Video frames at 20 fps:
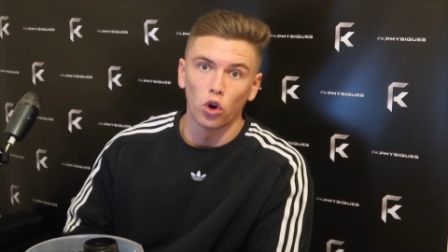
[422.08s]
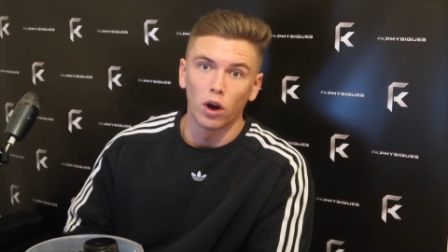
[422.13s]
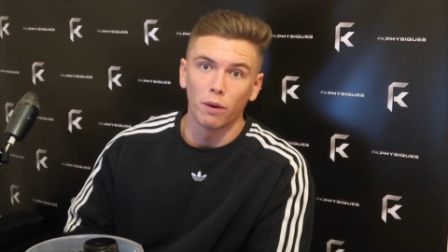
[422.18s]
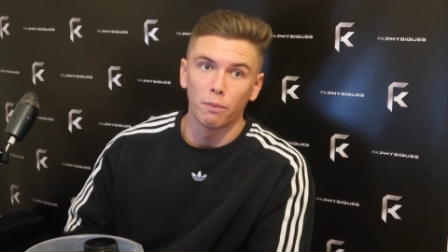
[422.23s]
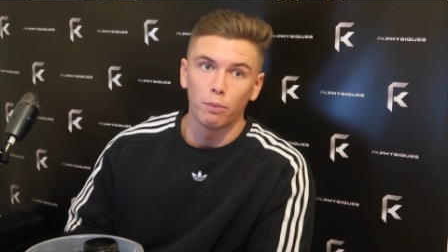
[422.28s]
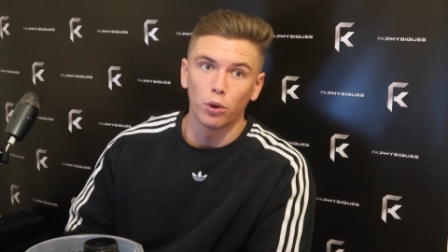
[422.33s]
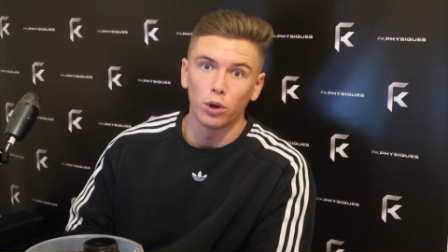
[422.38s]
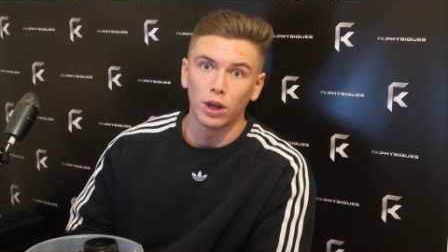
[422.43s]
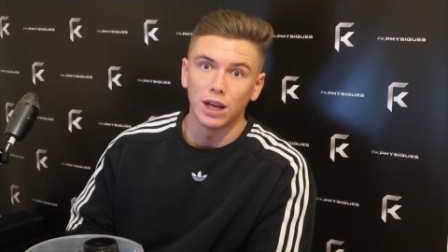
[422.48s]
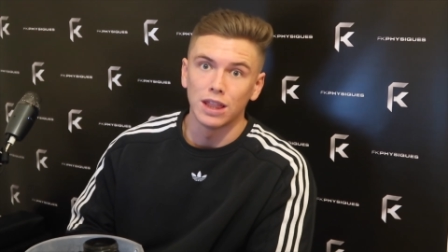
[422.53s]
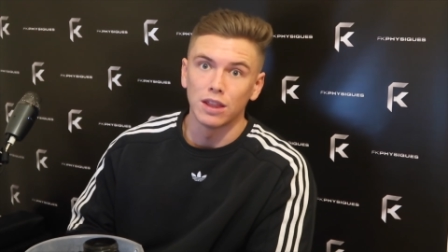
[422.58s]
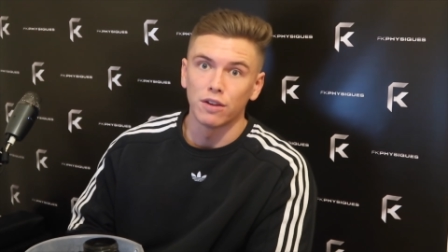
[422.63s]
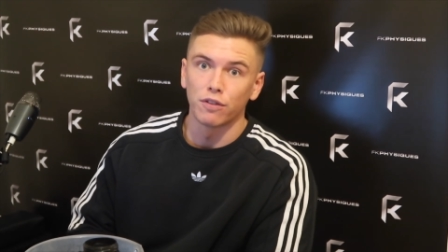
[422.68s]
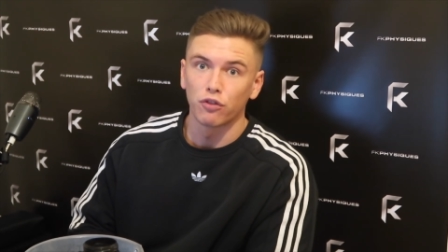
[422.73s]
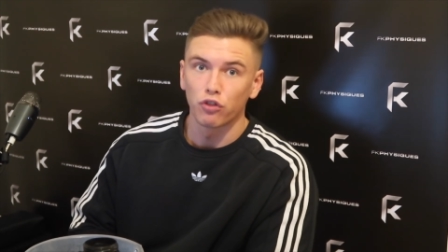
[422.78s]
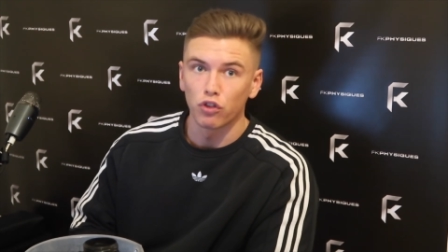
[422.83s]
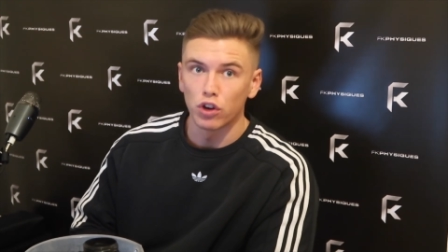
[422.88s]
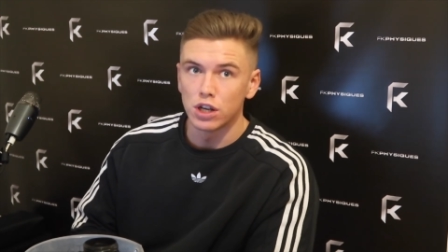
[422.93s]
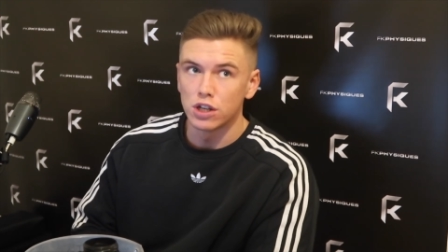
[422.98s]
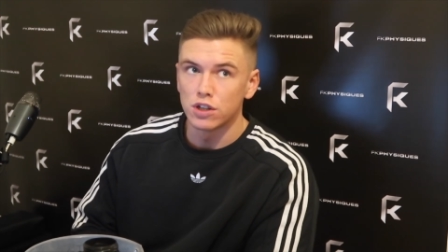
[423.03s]
or I'll put it in the
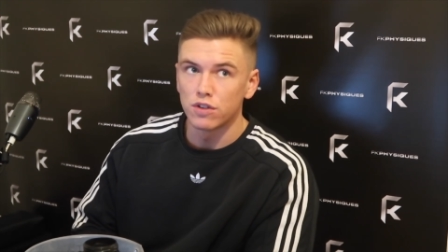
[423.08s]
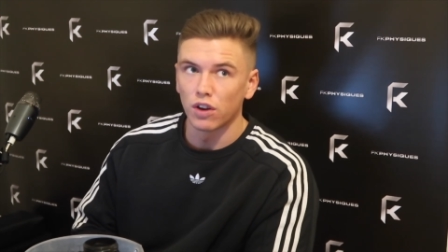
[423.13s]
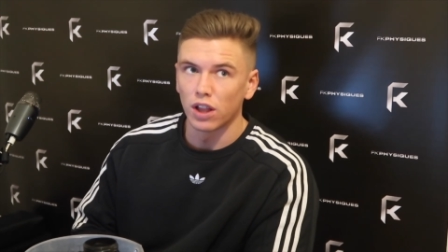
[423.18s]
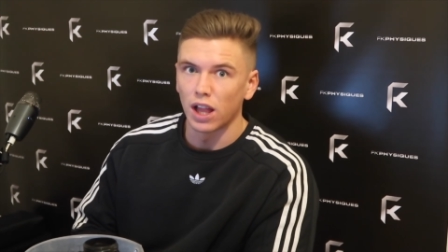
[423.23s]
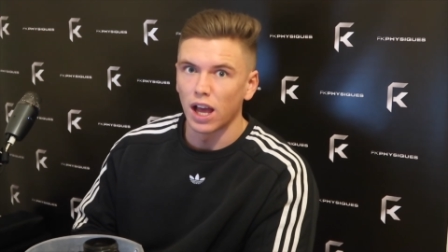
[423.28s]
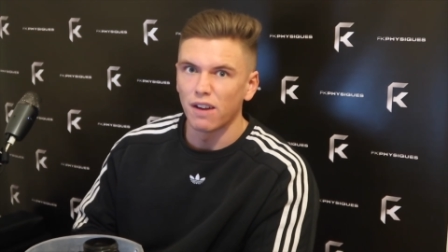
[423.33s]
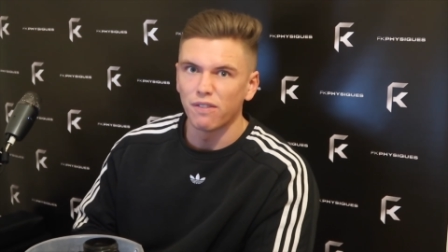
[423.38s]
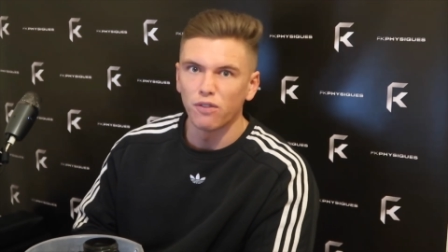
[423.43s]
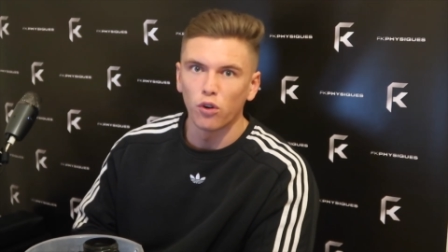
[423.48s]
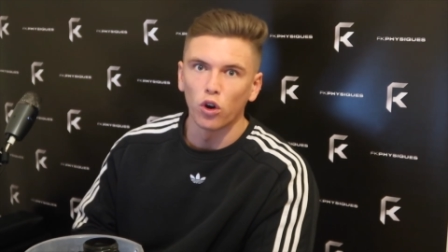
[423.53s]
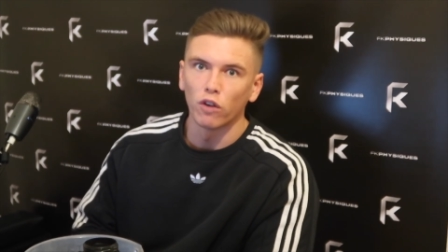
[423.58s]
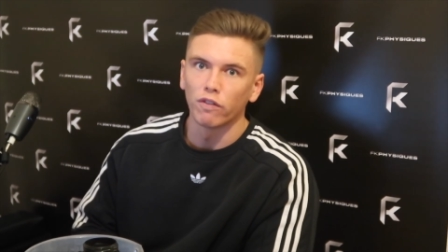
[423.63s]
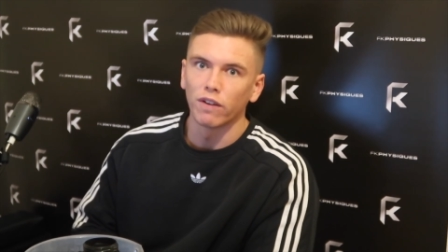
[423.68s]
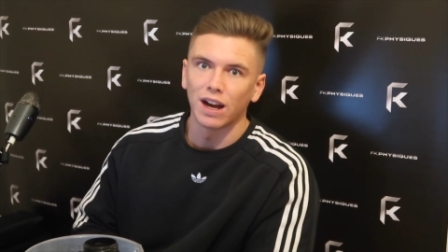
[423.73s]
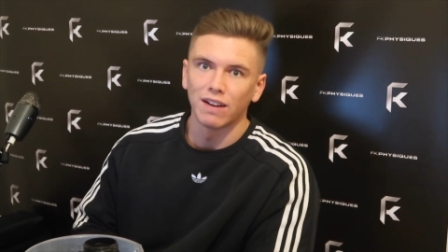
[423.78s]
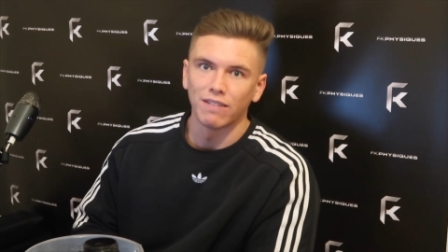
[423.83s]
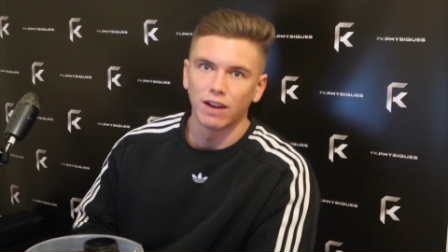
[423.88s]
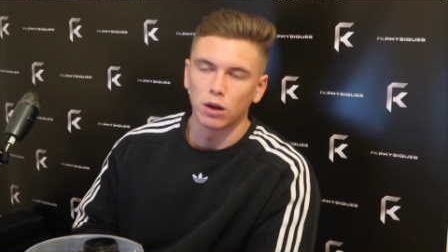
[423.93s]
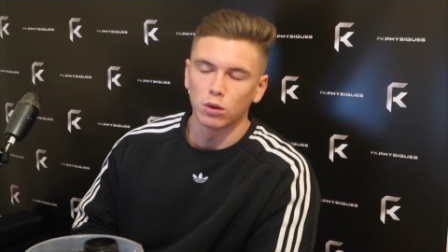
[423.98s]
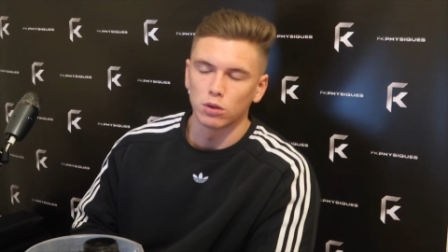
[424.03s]
fridge for like 4 or
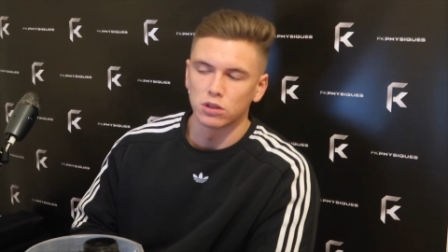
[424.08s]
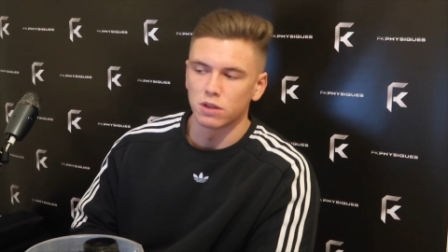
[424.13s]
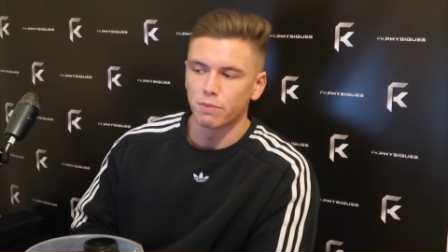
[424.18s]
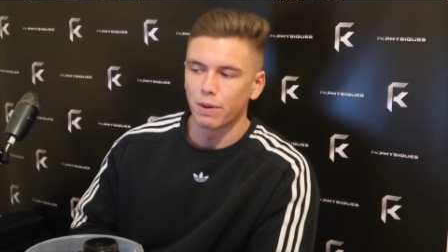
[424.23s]
5 hours,